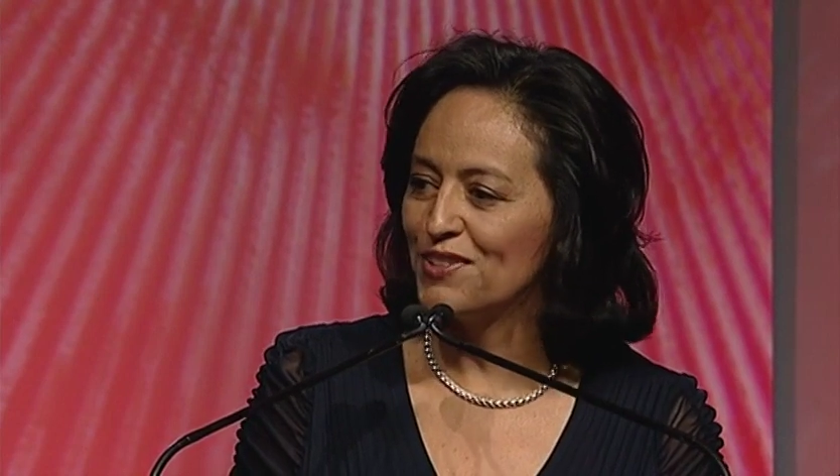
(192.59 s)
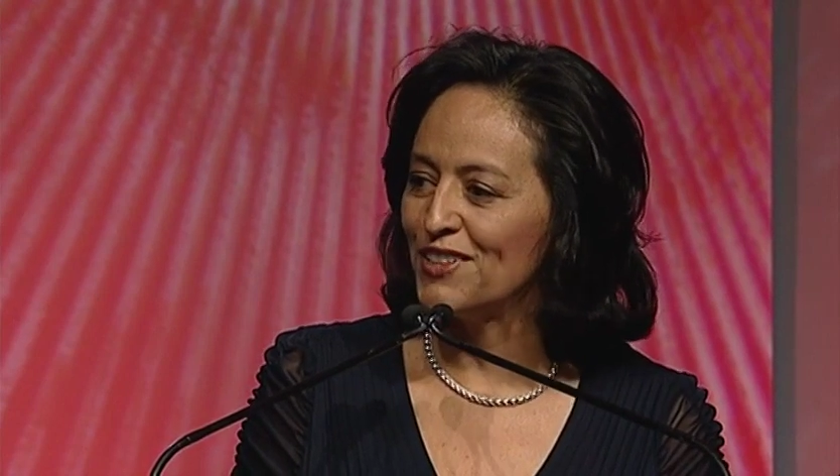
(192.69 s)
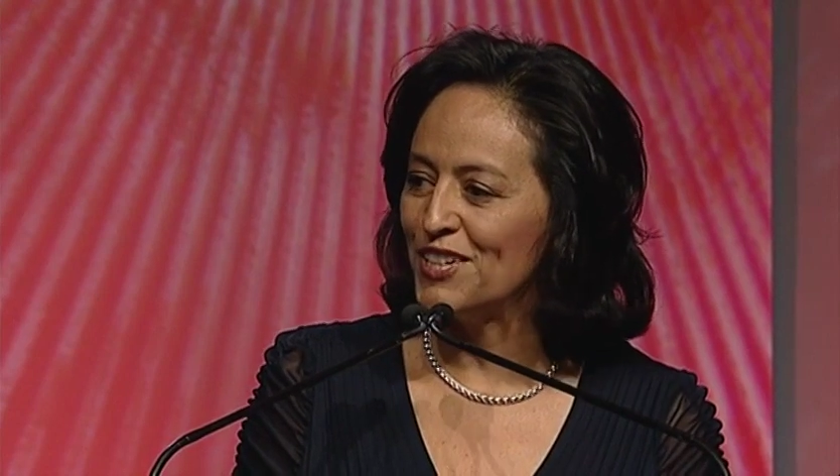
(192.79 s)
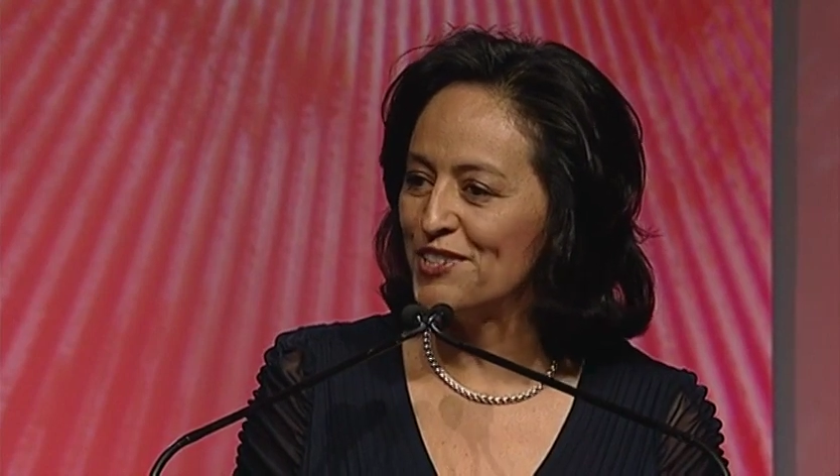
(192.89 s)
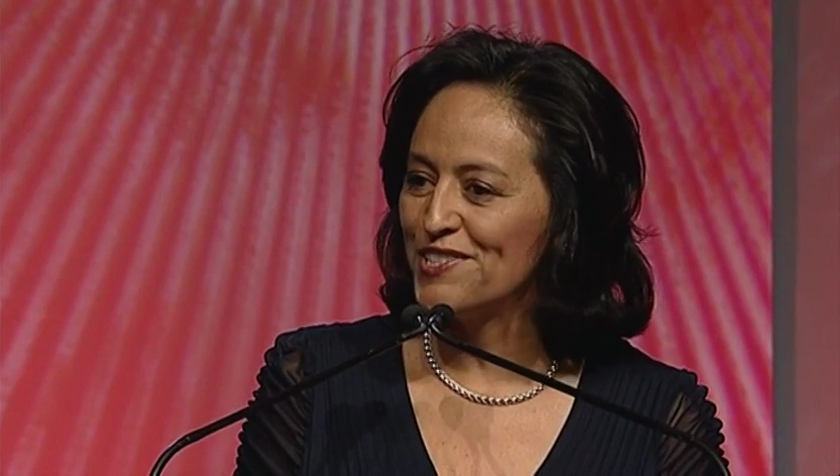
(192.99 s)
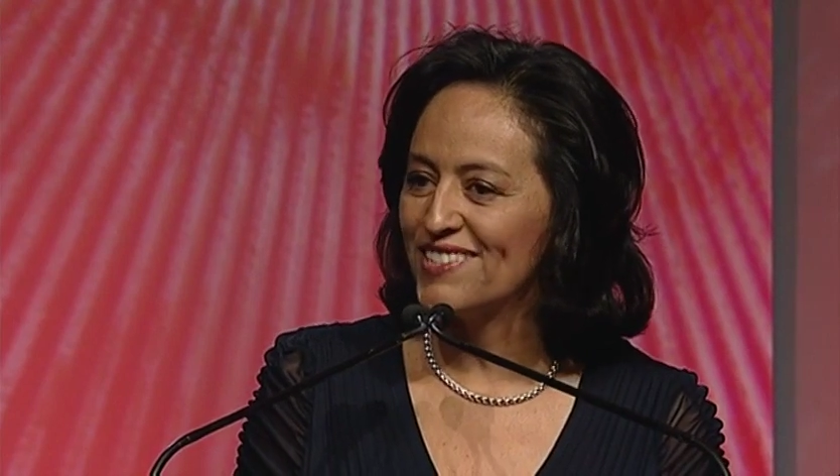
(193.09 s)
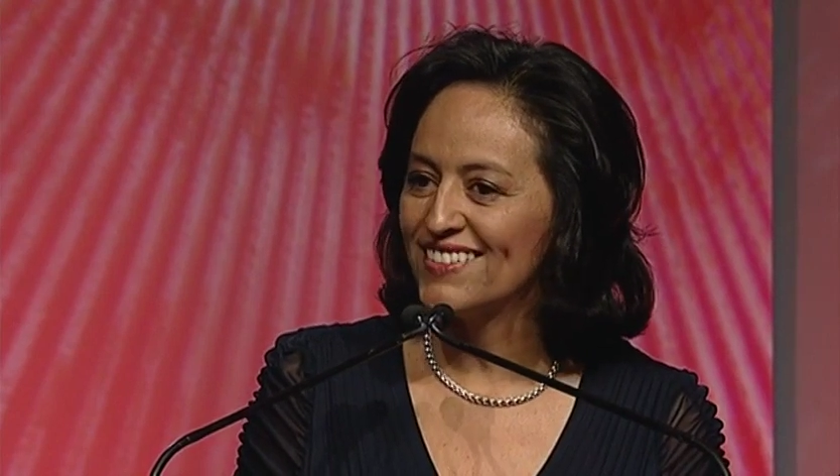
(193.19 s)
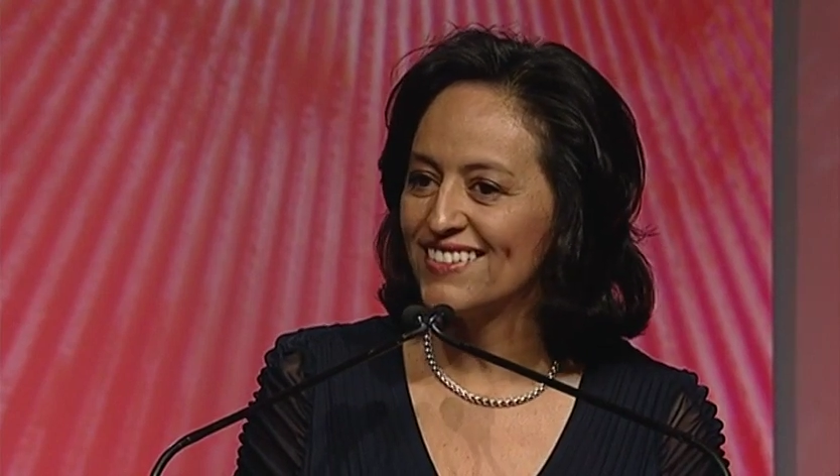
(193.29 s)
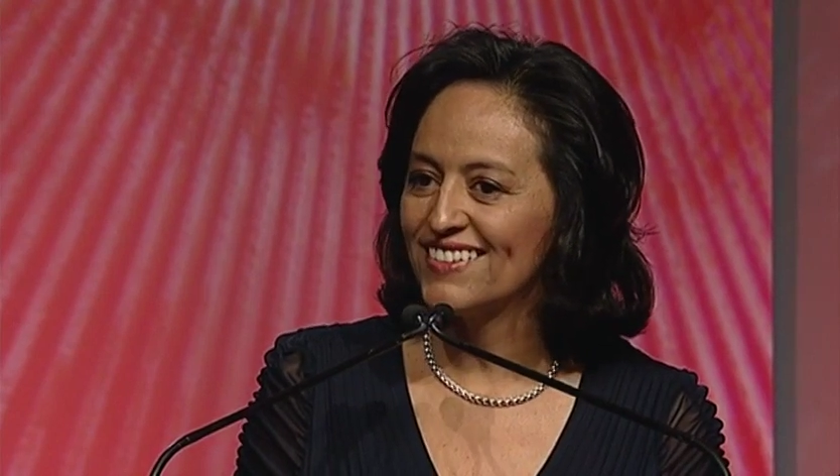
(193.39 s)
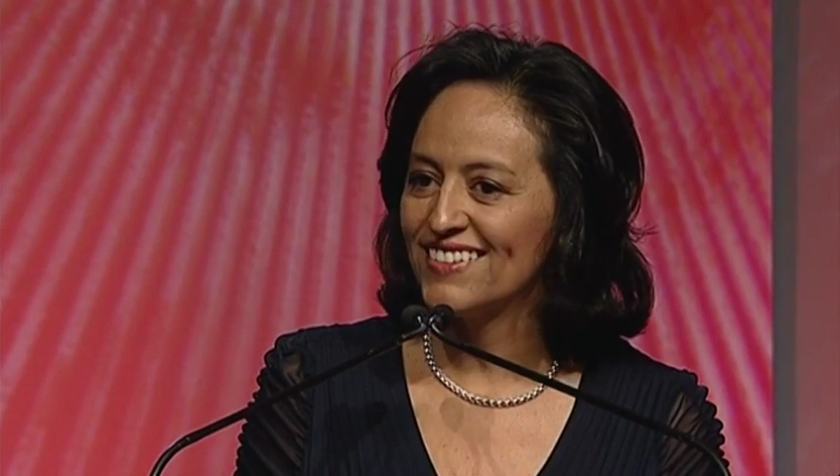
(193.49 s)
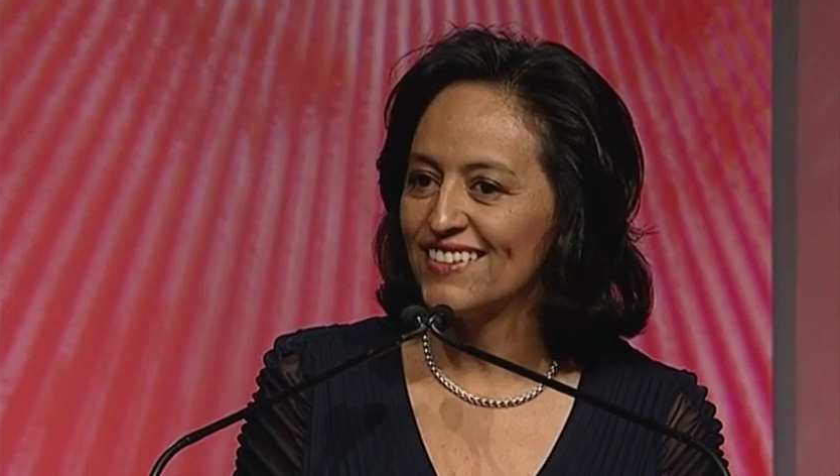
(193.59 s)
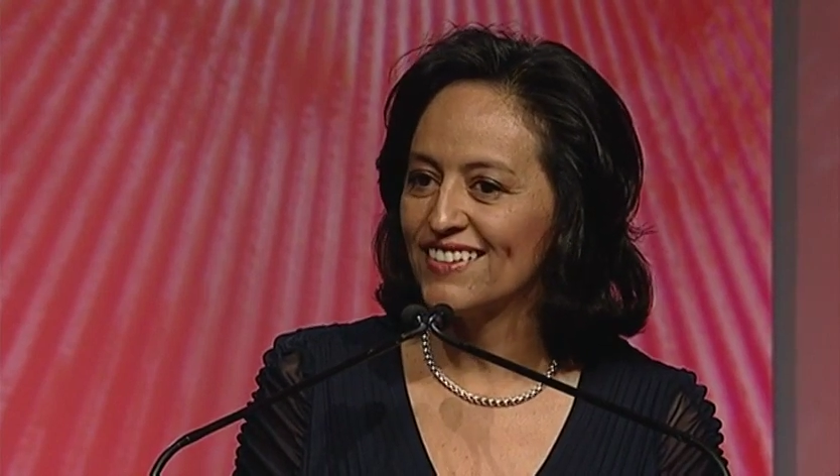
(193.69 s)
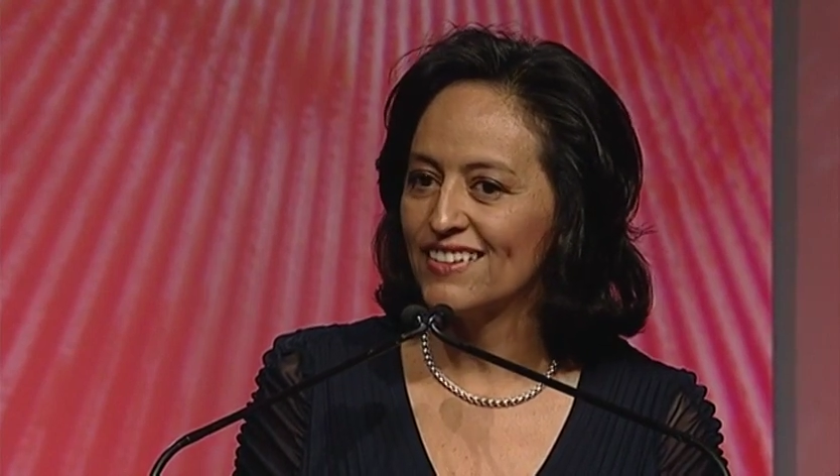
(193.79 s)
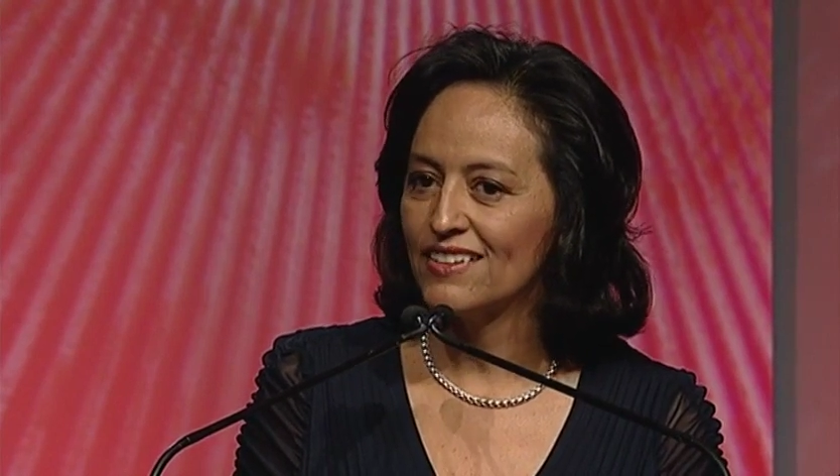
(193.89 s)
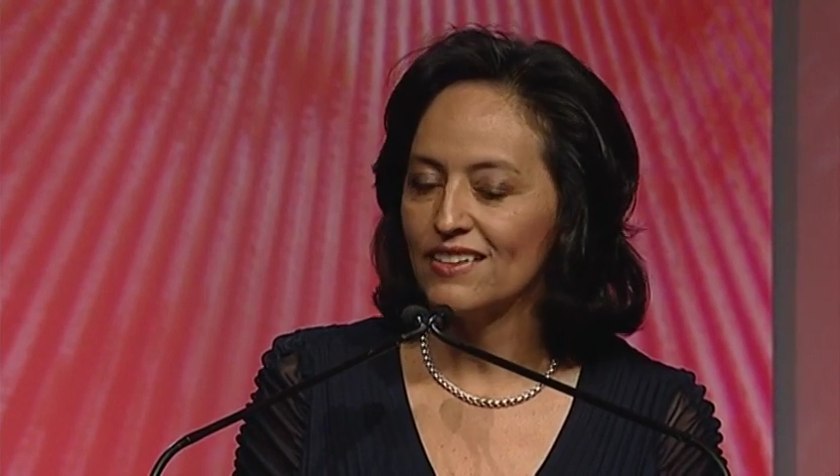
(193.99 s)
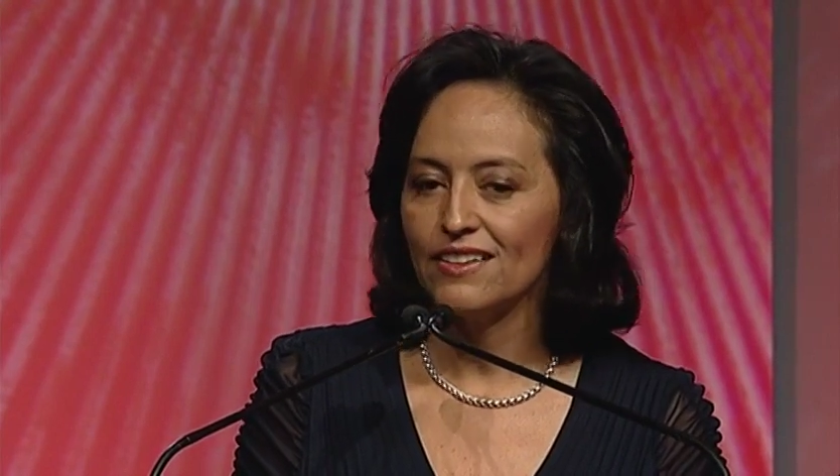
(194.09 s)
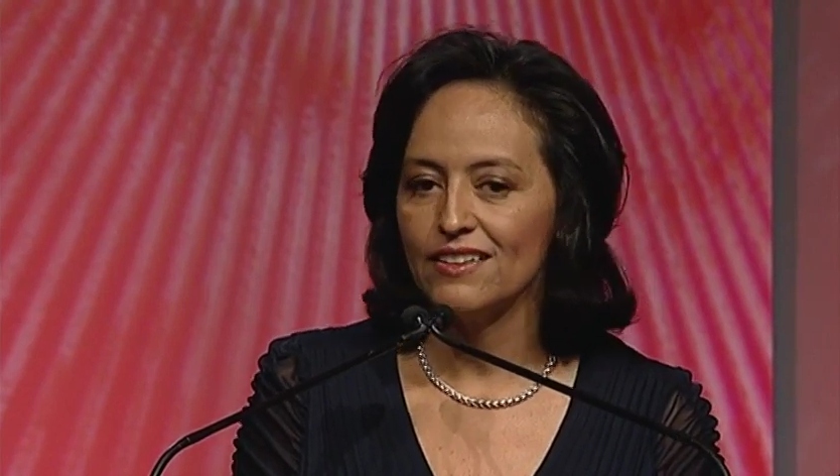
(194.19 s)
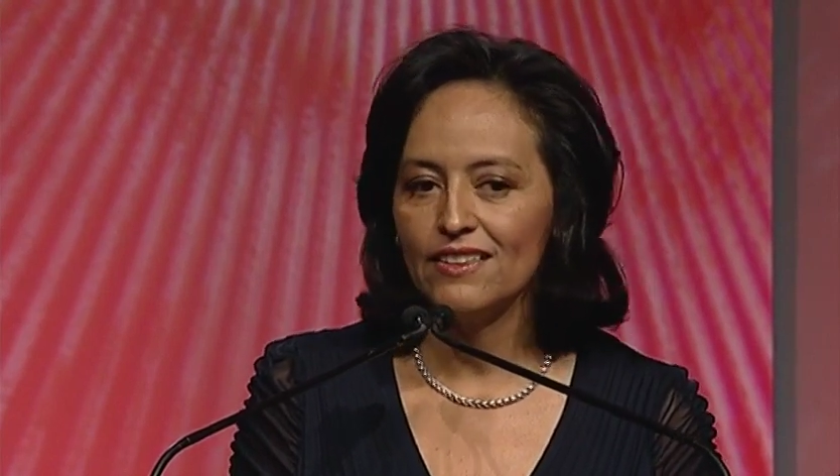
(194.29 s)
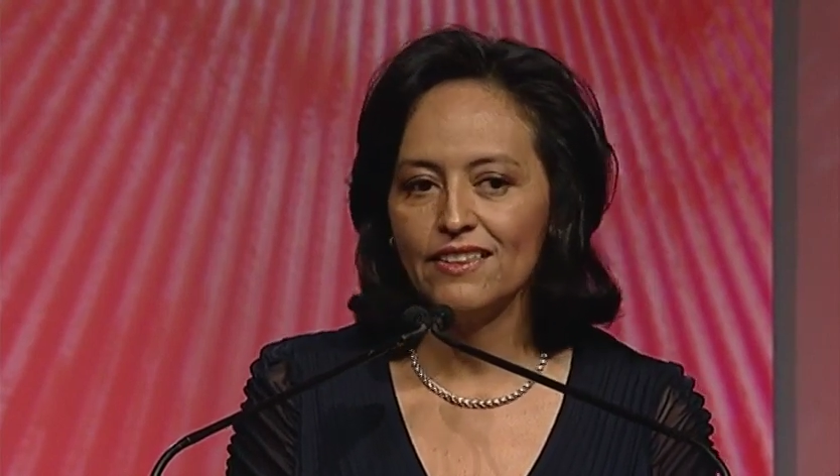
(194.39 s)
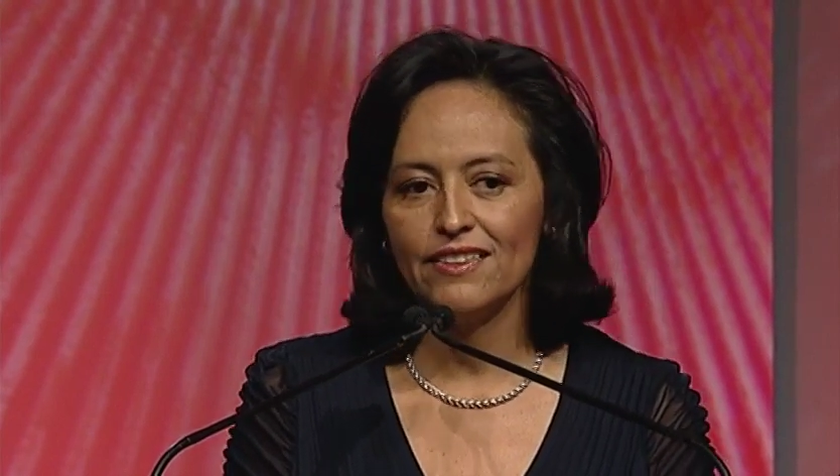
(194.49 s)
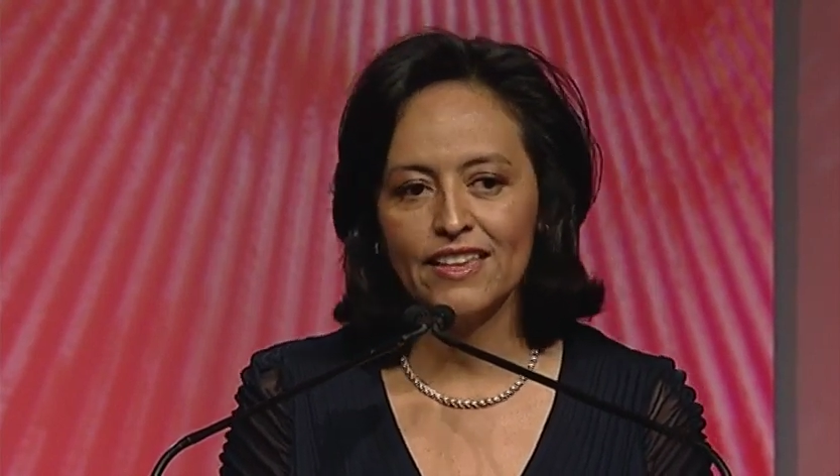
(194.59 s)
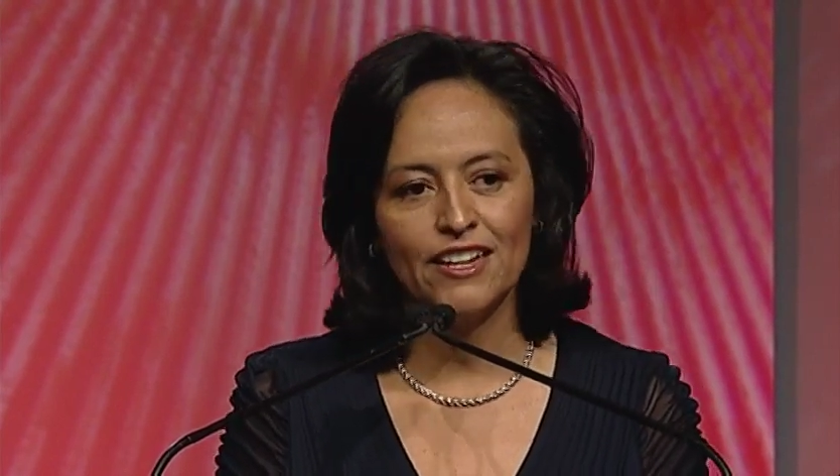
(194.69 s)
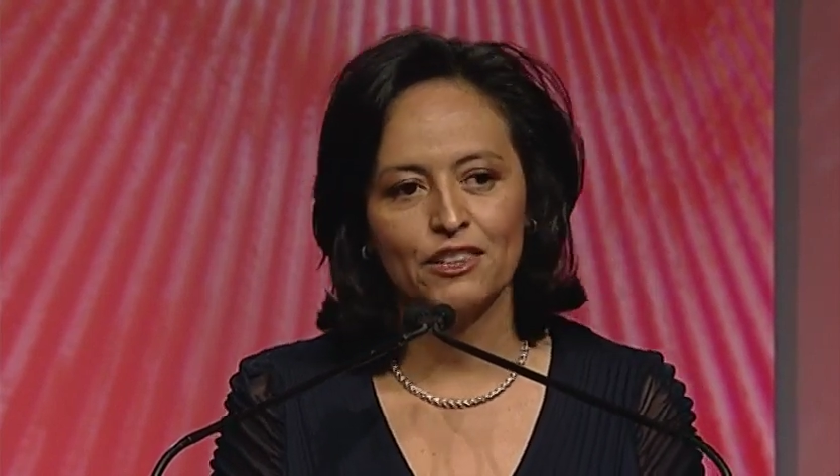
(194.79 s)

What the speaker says: of the leaders, they